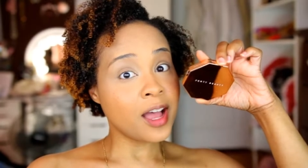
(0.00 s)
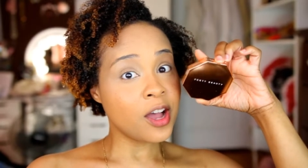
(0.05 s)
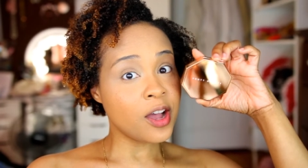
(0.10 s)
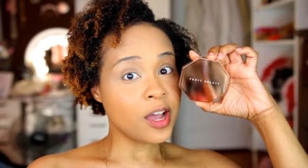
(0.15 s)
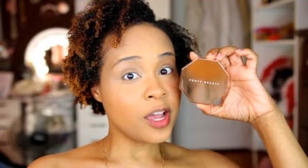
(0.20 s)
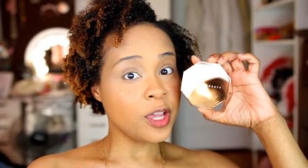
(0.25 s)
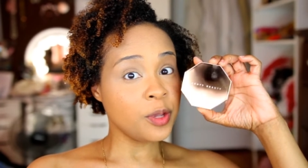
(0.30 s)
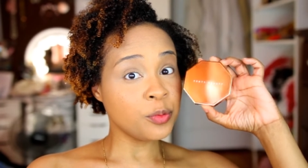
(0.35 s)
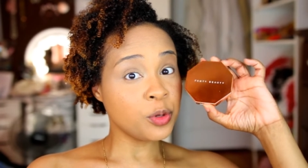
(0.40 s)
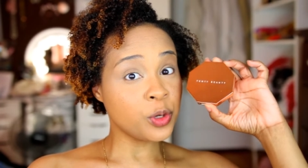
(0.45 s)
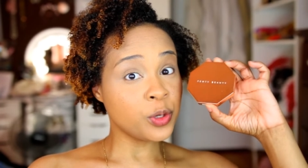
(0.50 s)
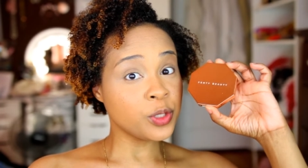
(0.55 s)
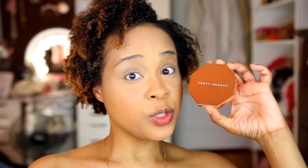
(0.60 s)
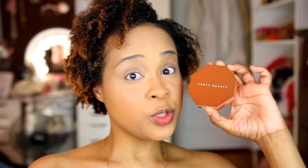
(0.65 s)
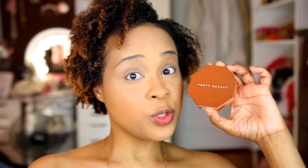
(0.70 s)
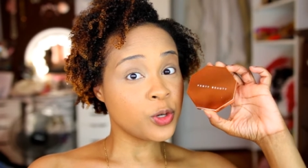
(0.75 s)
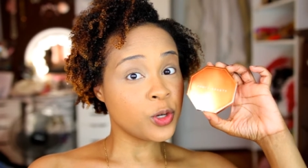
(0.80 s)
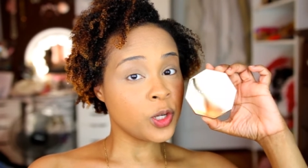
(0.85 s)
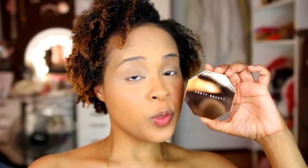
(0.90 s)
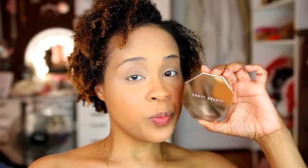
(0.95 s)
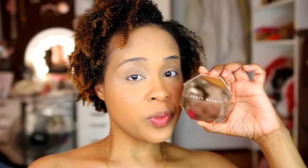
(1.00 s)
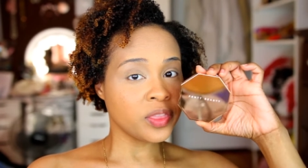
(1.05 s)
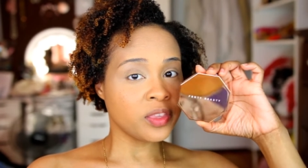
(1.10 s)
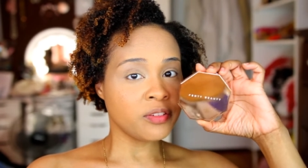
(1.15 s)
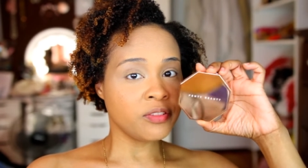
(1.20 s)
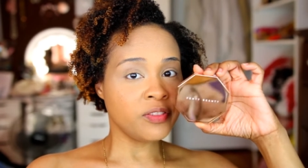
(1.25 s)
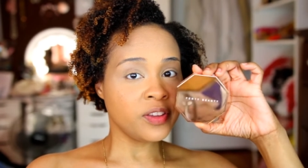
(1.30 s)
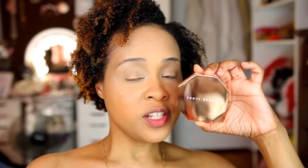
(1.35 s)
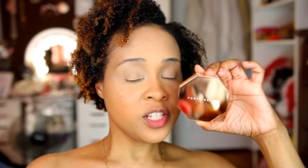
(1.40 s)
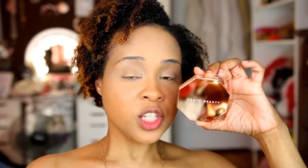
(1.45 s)
now I am going to go in with the
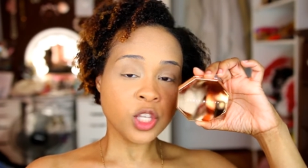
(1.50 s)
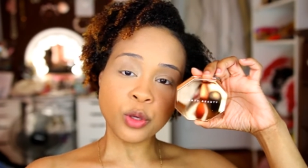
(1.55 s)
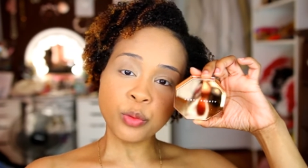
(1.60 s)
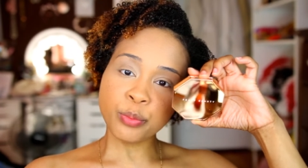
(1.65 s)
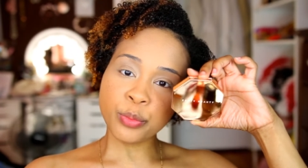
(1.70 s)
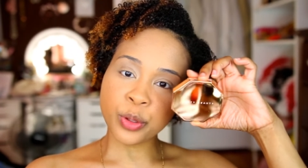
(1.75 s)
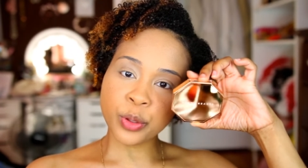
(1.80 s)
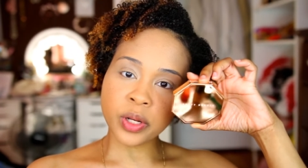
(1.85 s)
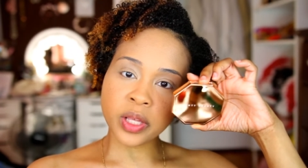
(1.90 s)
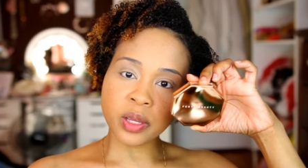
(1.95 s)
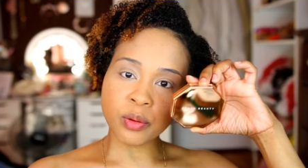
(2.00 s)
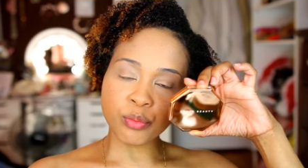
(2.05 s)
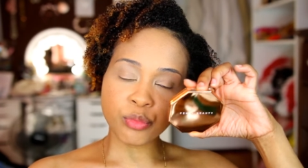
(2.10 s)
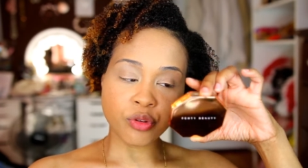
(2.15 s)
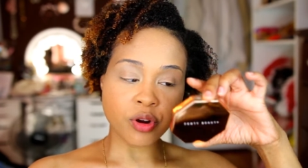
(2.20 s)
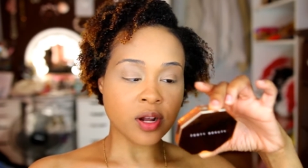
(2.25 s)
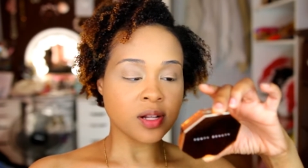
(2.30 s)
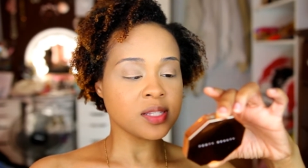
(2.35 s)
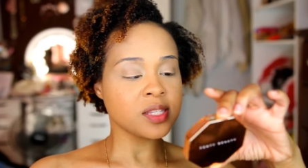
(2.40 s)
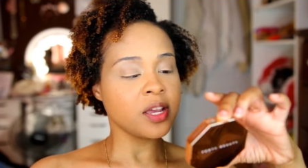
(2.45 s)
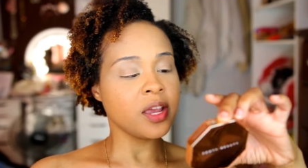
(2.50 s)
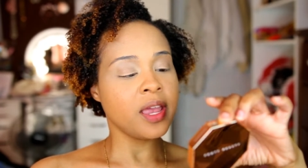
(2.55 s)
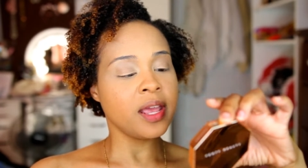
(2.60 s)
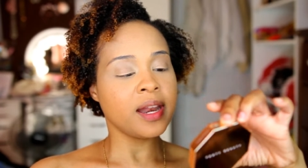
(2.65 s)
Fenty Beauty bronzer,